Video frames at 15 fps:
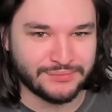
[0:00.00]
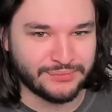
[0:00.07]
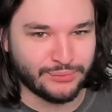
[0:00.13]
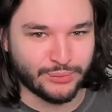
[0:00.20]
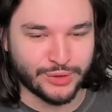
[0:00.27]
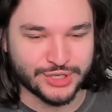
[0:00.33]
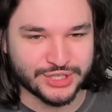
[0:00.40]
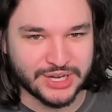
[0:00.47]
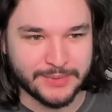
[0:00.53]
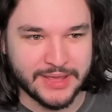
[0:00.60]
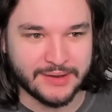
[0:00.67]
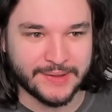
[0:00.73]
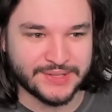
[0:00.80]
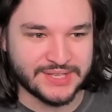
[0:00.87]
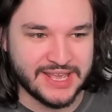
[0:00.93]
we're just going to be
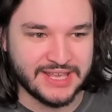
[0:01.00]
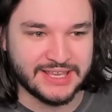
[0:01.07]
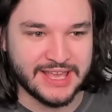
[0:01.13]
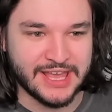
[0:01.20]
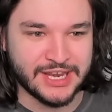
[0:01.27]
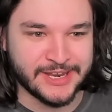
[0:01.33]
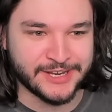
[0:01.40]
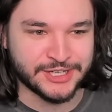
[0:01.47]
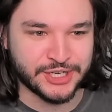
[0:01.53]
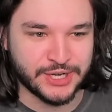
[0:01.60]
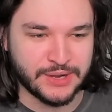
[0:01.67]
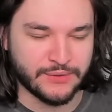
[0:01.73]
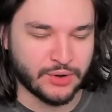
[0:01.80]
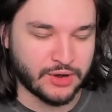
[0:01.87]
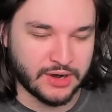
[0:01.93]
able to take
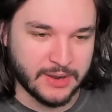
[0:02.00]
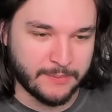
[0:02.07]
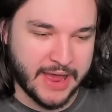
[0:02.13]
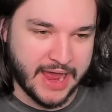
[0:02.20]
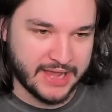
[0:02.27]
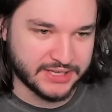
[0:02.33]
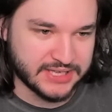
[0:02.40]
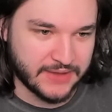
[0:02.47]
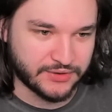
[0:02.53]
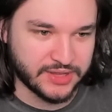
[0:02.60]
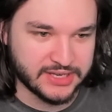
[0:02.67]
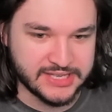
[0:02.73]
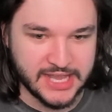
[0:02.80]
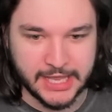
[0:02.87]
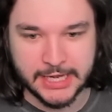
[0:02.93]
initiative or pass after they
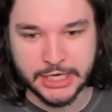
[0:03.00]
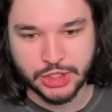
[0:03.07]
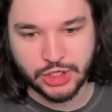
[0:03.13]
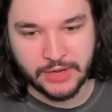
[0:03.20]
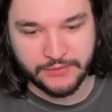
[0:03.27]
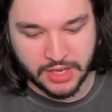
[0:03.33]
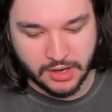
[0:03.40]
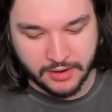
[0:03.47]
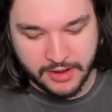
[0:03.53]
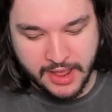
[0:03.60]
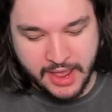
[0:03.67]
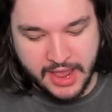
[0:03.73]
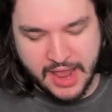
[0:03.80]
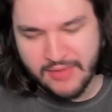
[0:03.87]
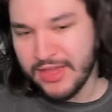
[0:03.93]
take initiative here.
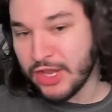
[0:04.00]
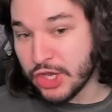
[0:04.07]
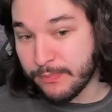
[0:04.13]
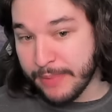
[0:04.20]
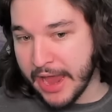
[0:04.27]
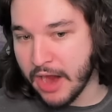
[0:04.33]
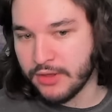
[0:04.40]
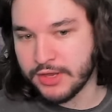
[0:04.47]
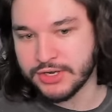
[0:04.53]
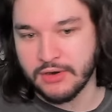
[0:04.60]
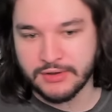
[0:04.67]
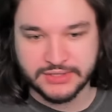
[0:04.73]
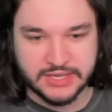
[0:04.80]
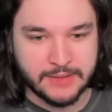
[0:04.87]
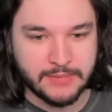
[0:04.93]
And they could power the
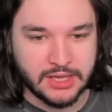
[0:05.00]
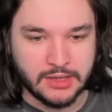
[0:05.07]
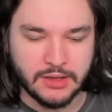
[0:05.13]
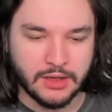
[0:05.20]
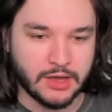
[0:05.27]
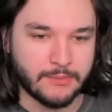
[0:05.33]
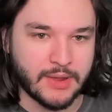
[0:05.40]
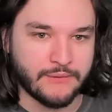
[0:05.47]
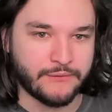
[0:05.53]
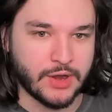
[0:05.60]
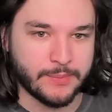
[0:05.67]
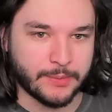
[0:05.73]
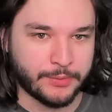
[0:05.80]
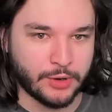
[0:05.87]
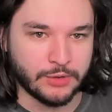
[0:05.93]
dark side me on my
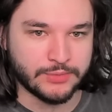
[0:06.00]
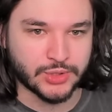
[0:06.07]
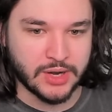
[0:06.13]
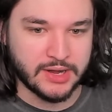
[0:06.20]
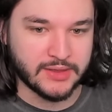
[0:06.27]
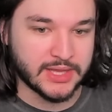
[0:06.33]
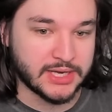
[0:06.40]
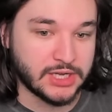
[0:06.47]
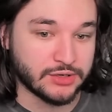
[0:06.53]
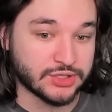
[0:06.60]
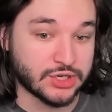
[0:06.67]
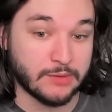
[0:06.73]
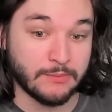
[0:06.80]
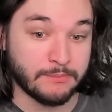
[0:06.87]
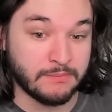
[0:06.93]
Viper Probe droid and then, you know,
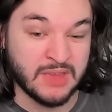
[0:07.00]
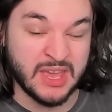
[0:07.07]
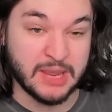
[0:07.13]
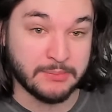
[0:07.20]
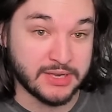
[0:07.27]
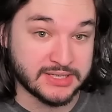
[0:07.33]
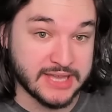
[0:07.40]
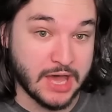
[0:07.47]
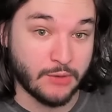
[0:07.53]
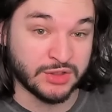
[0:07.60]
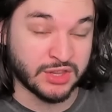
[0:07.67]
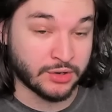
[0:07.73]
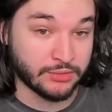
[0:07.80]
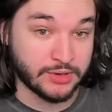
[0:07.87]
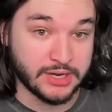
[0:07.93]
start hitting me down with
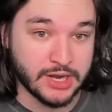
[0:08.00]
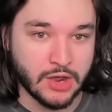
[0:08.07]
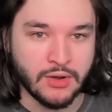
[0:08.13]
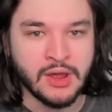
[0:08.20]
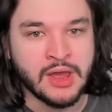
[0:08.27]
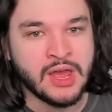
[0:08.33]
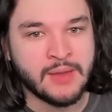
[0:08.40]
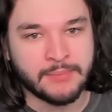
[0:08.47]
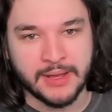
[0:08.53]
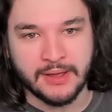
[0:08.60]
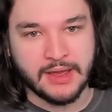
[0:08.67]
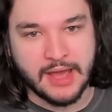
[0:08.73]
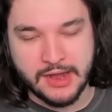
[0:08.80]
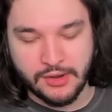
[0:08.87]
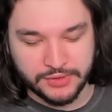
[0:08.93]
a Greedo.
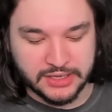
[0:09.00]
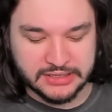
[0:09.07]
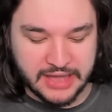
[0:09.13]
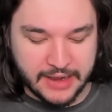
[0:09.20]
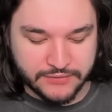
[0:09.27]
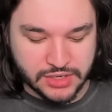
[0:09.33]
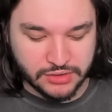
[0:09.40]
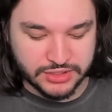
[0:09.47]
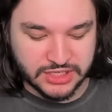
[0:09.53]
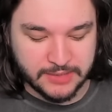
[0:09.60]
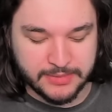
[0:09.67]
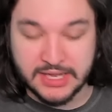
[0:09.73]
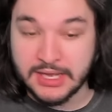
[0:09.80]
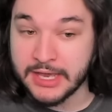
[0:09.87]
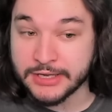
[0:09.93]
But I don't think life total is going
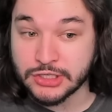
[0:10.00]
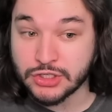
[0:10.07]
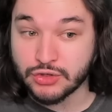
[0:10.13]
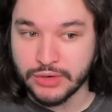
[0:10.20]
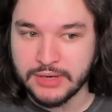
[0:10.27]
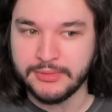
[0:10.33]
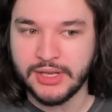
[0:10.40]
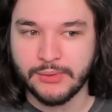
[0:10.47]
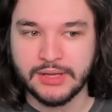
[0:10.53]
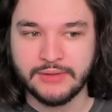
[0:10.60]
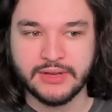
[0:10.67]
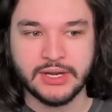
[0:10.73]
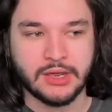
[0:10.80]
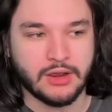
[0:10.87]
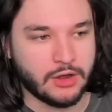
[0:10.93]
to be extremely
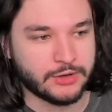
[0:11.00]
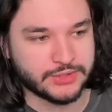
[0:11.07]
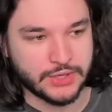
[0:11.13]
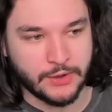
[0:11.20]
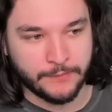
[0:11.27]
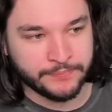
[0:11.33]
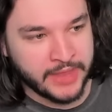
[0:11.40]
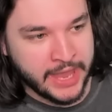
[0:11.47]
relevant here. So